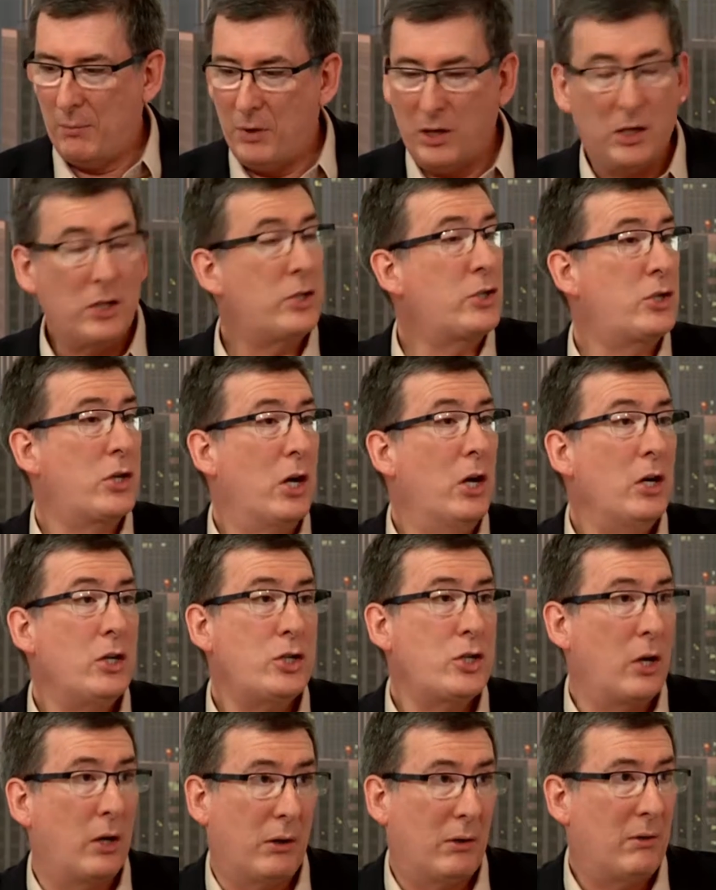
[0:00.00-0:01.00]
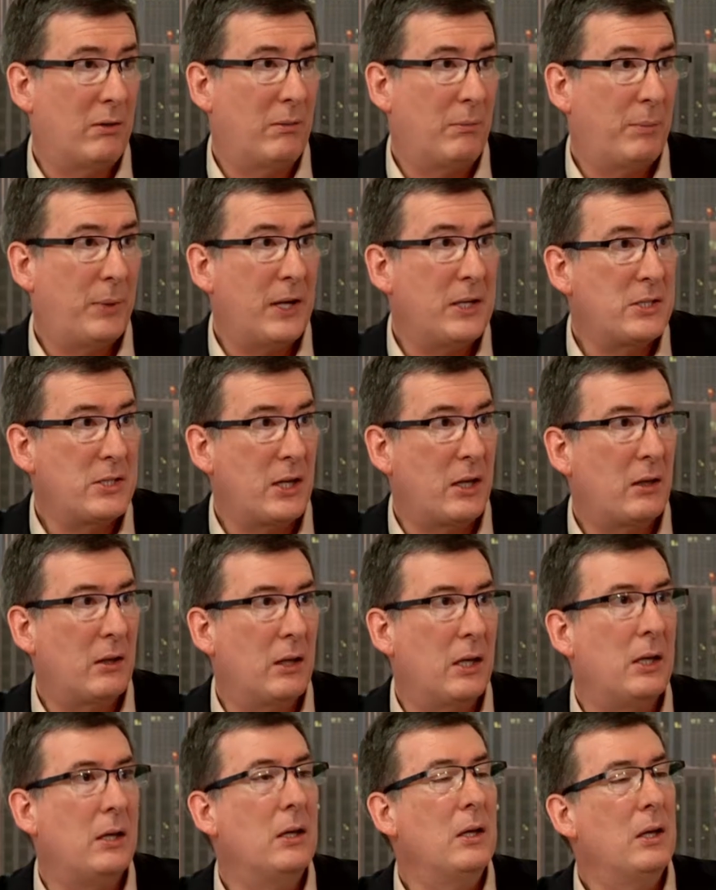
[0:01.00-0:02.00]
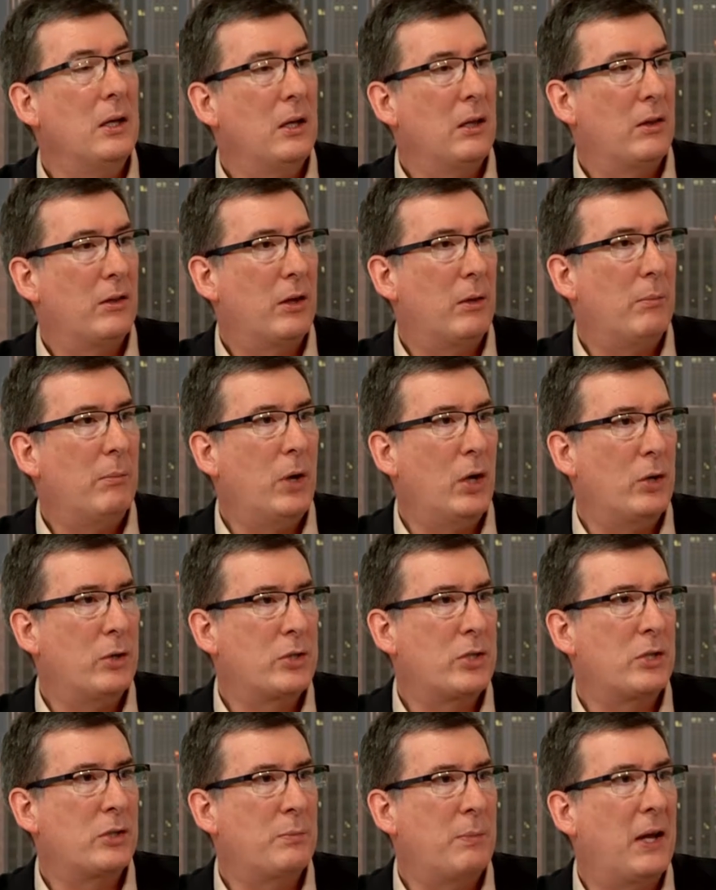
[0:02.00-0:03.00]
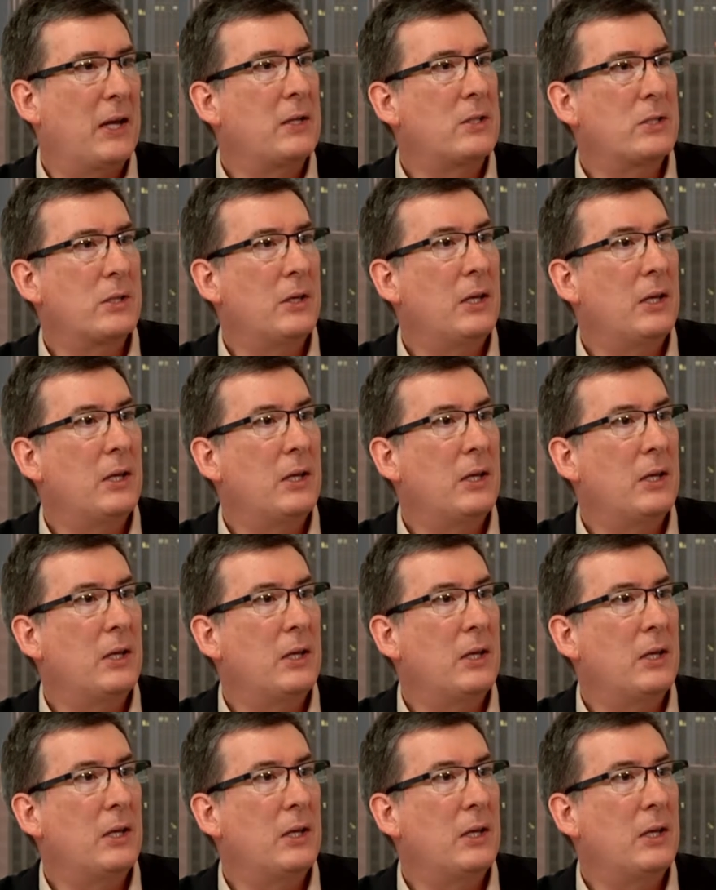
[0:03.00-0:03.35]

assertion, basically, that Moses makes in